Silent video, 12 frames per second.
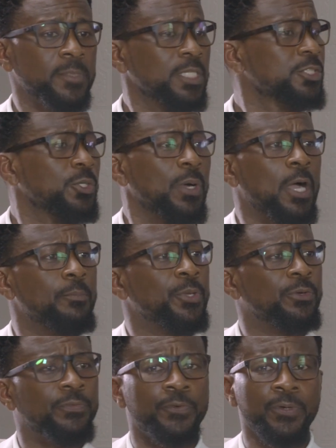show how
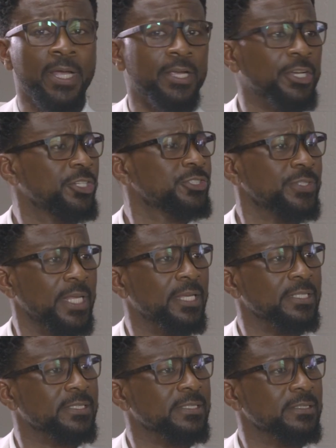beautiful our country
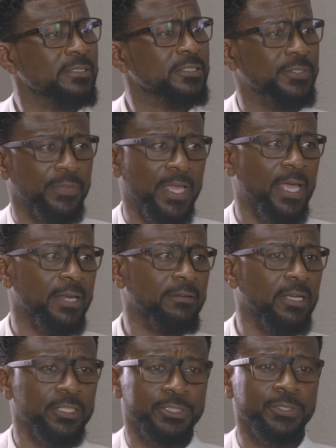is. Show
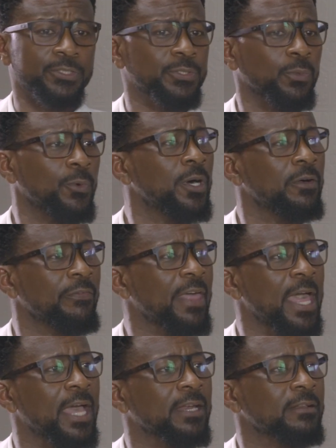to the world
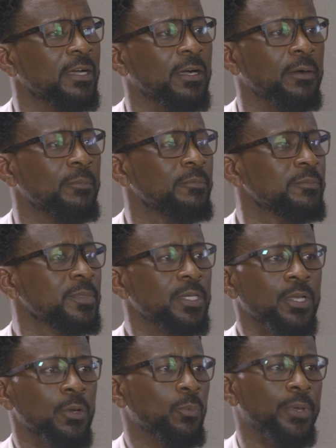that
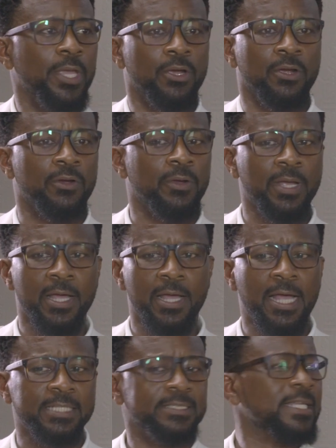we are
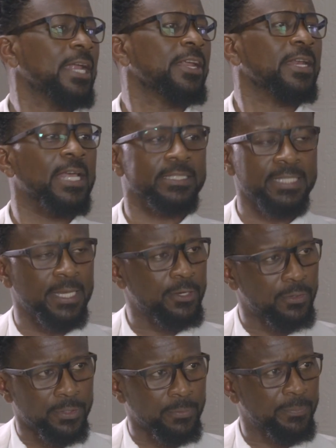as standard as any
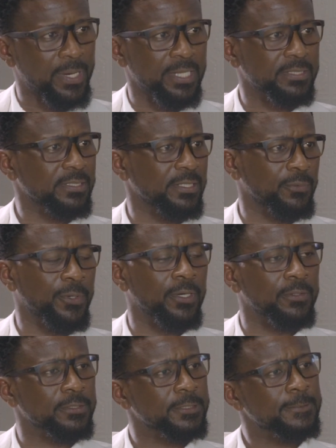other place in the
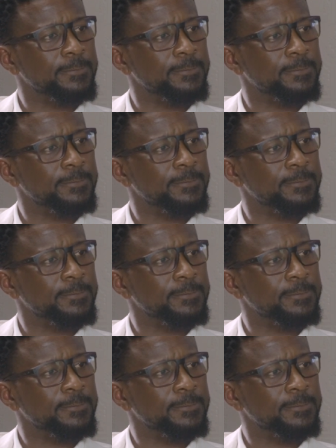world.